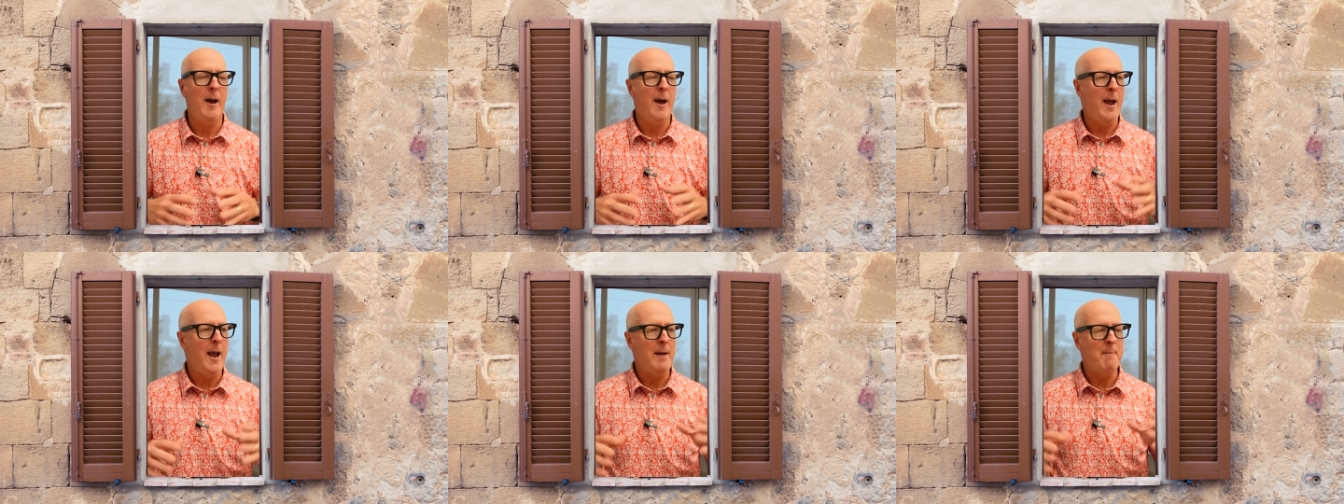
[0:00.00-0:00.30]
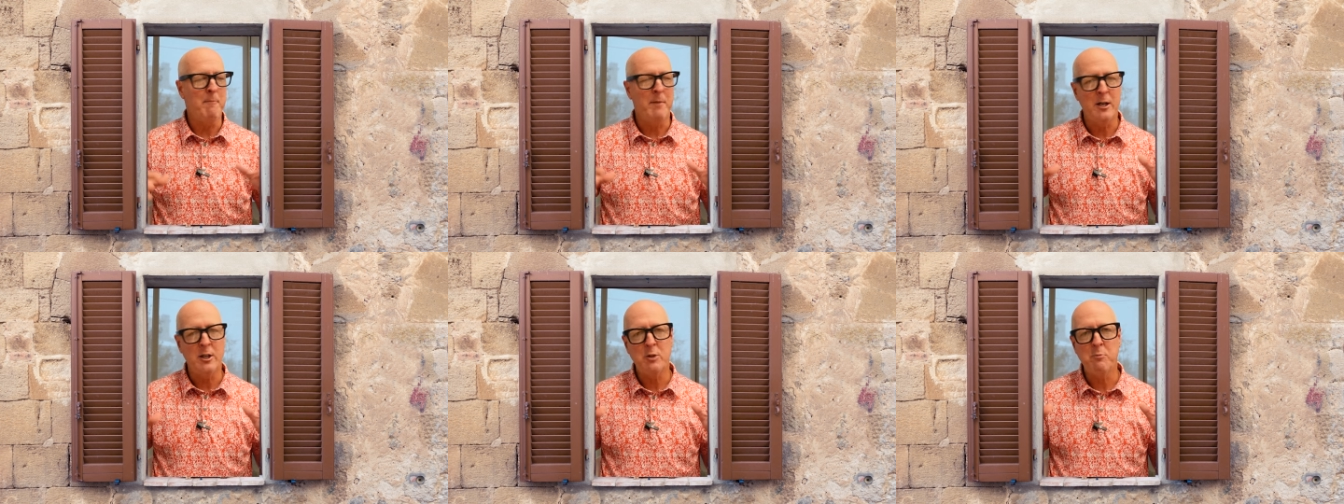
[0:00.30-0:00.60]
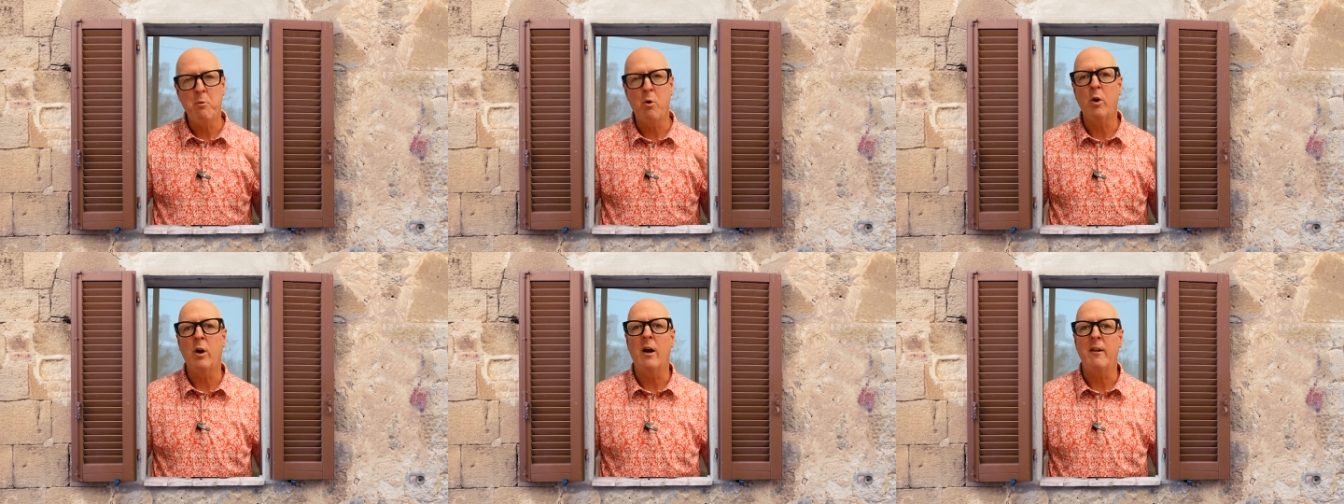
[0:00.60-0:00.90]
a much
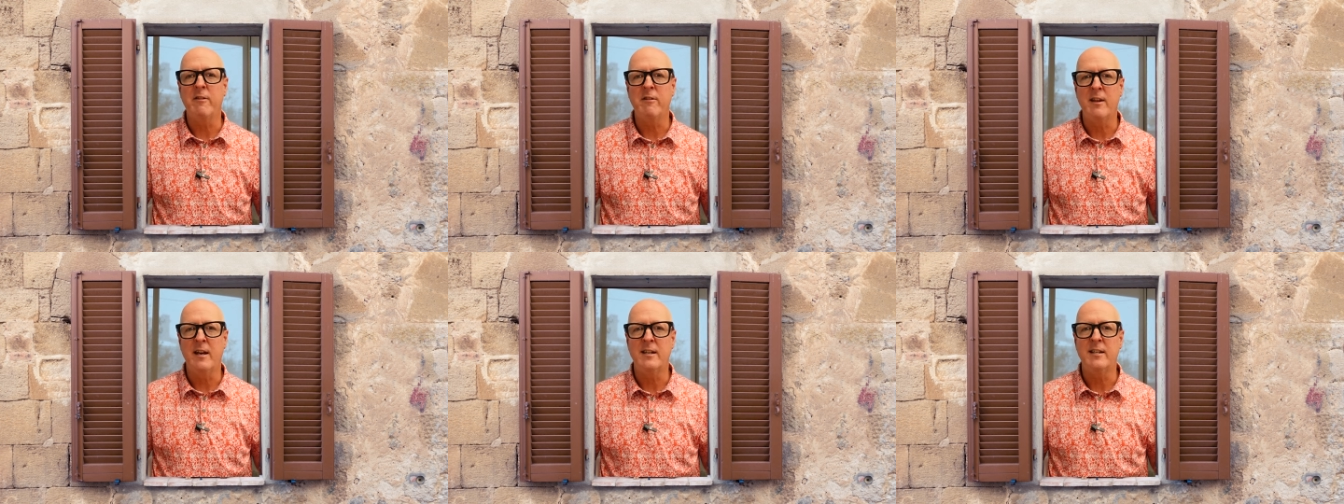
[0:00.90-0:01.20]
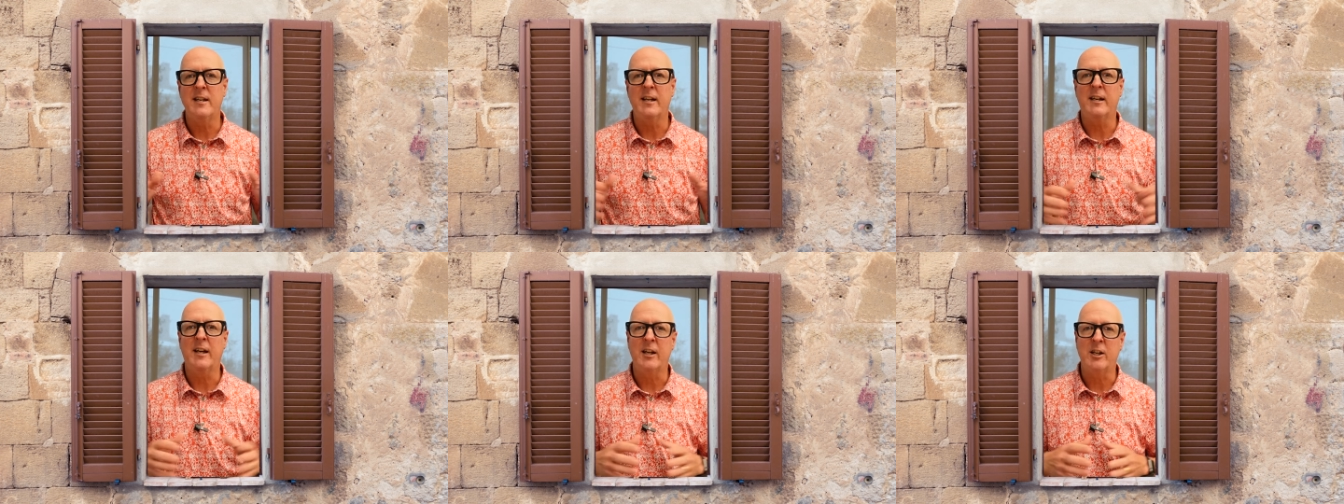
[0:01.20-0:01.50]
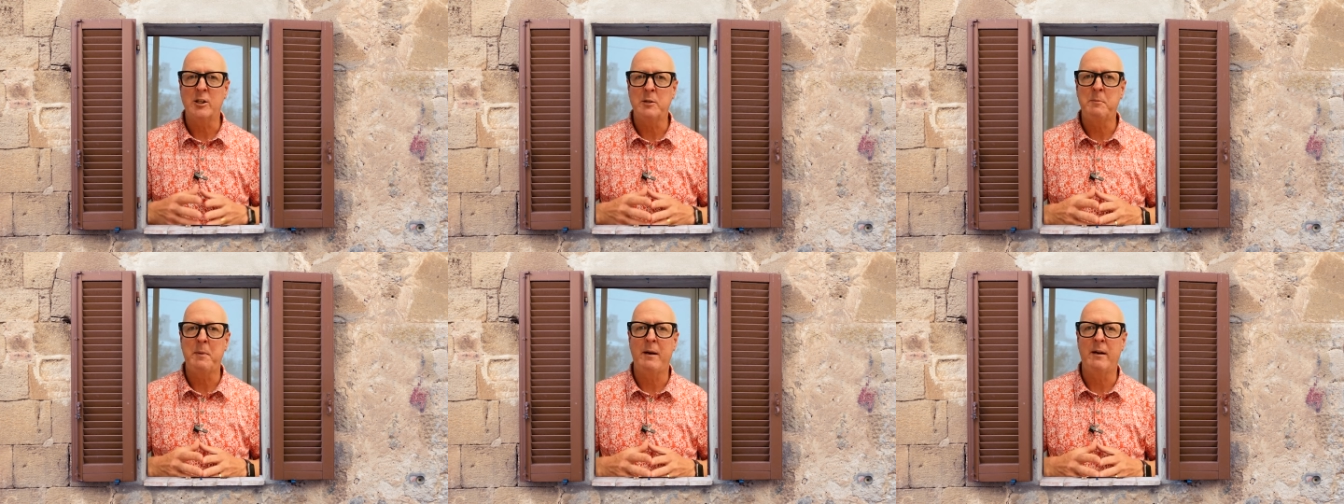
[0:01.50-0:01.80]
more authentic
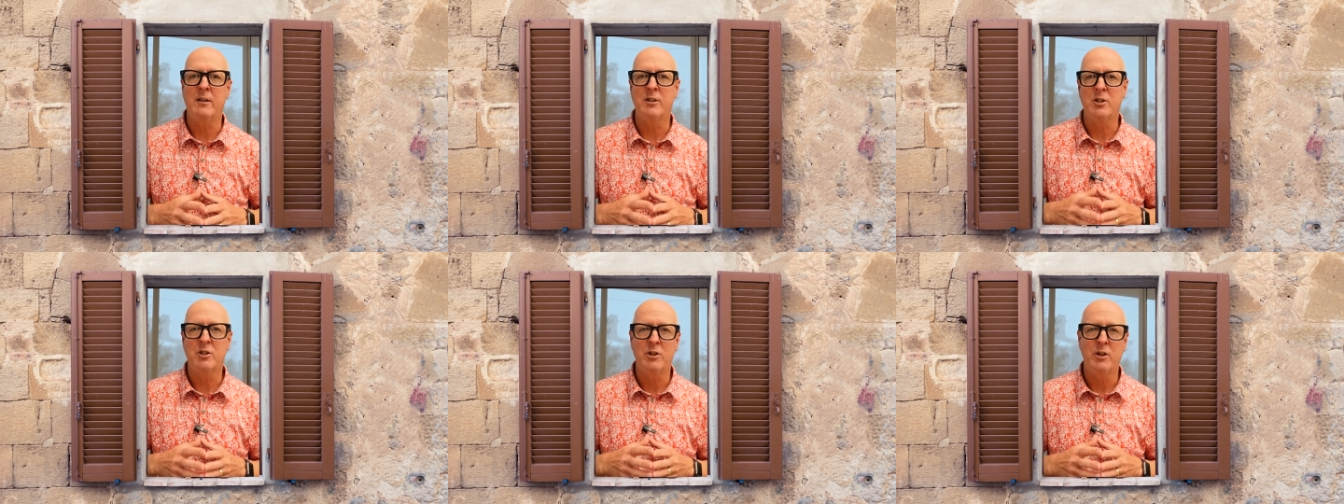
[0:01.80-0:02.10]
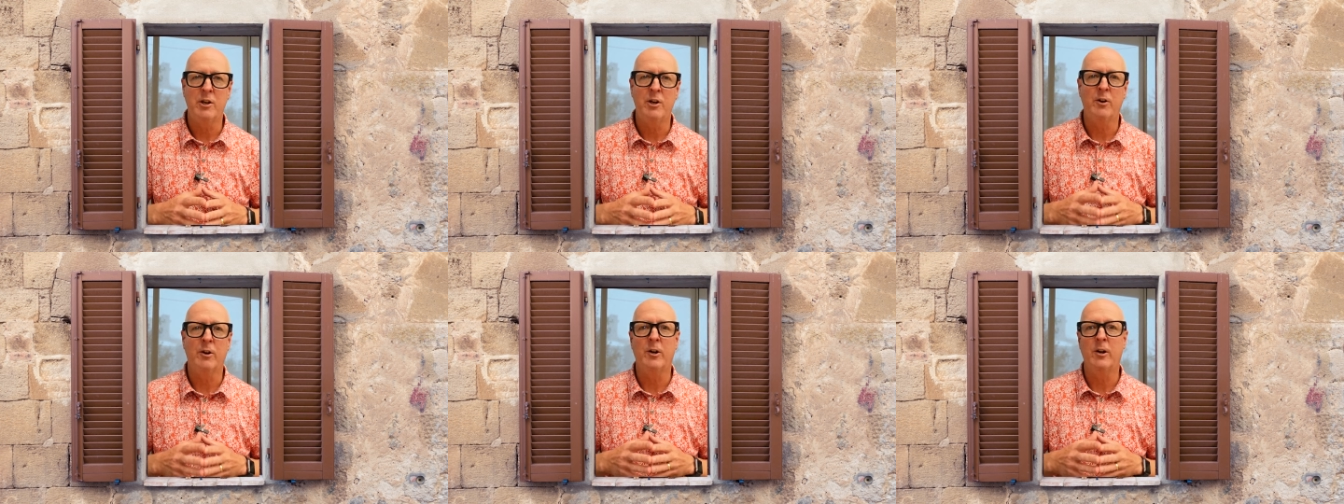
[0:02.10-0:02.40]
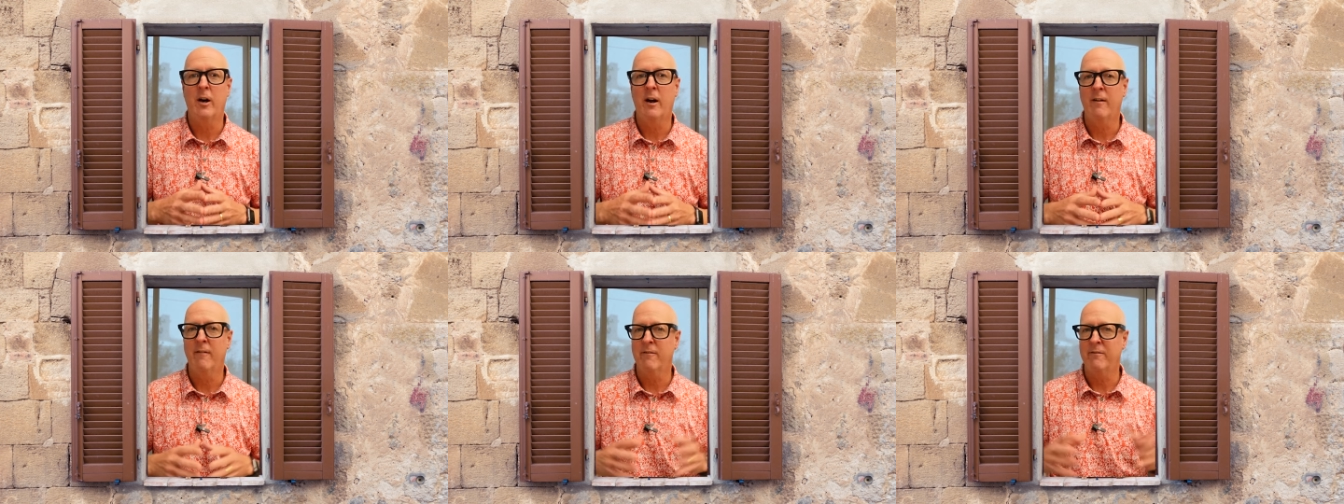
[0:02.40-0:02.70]
experience to
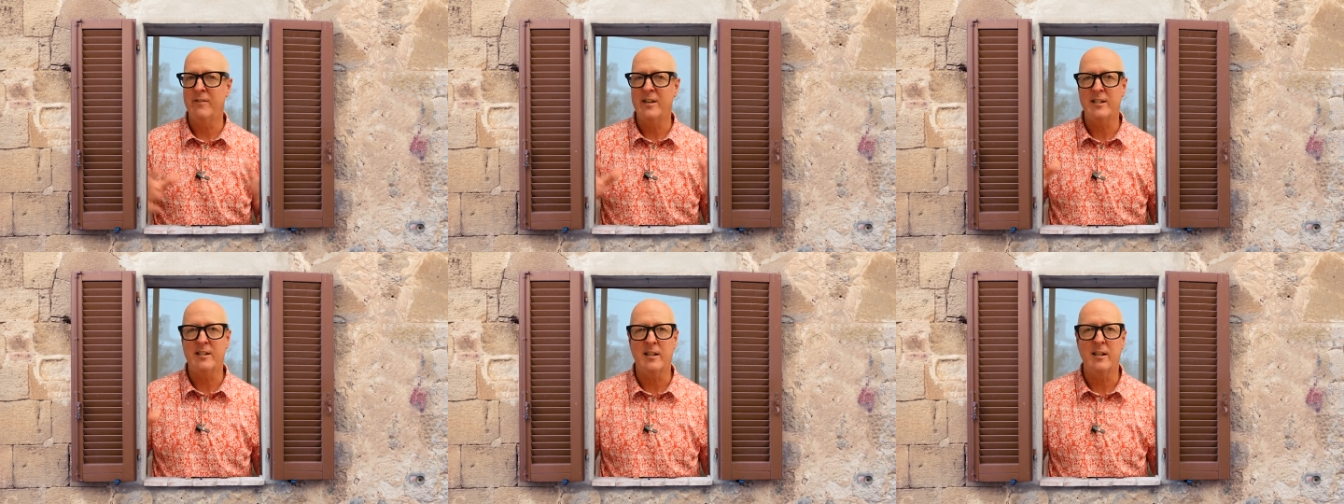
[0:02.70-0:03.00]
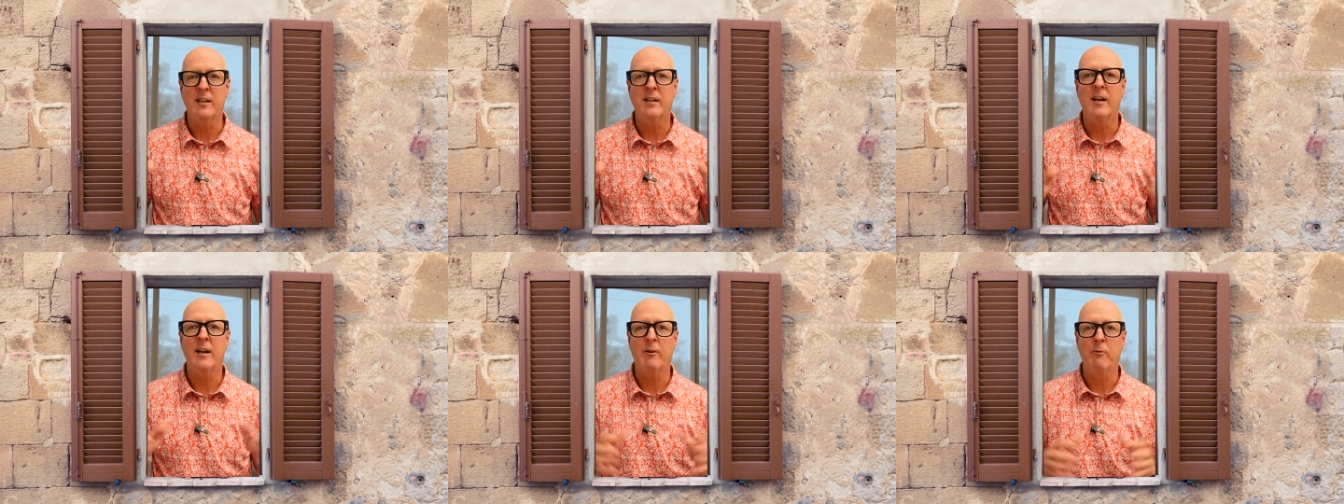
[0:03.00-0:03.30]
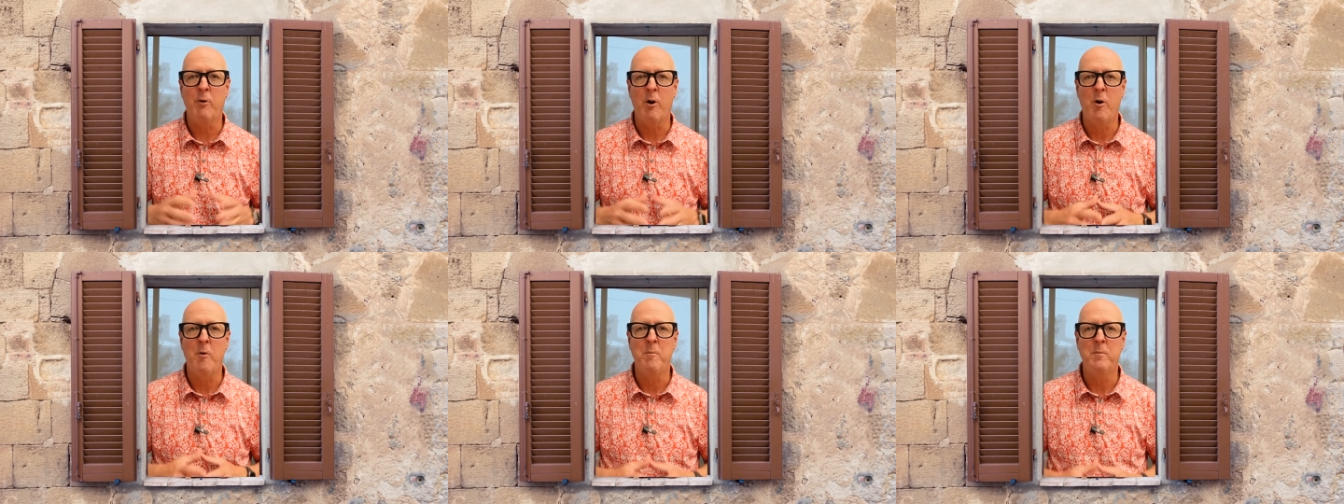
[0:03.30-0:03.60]
your visit in
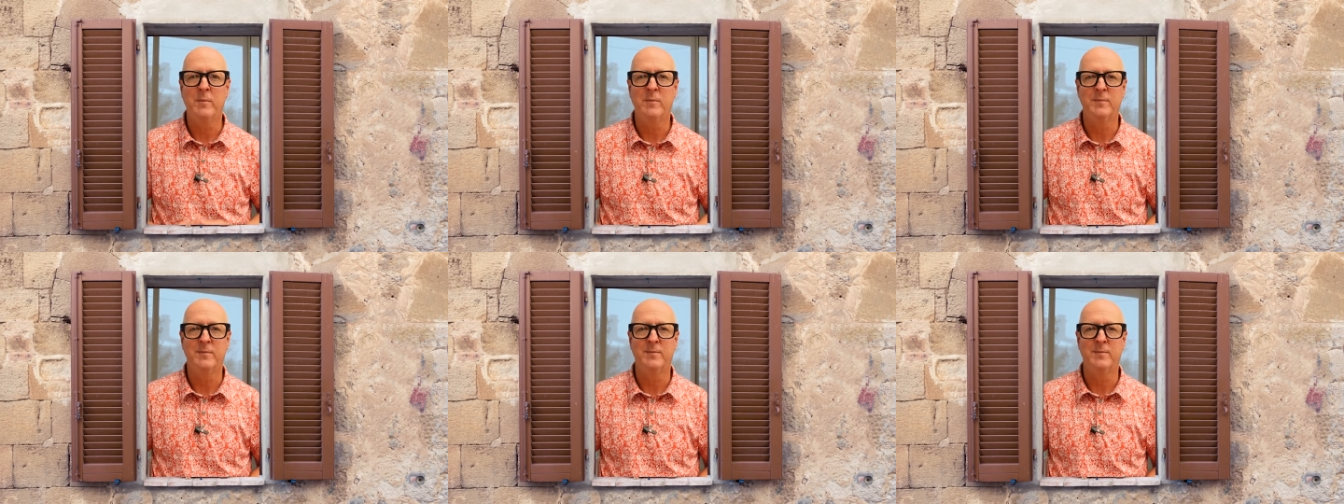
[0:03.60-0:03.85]
Rome.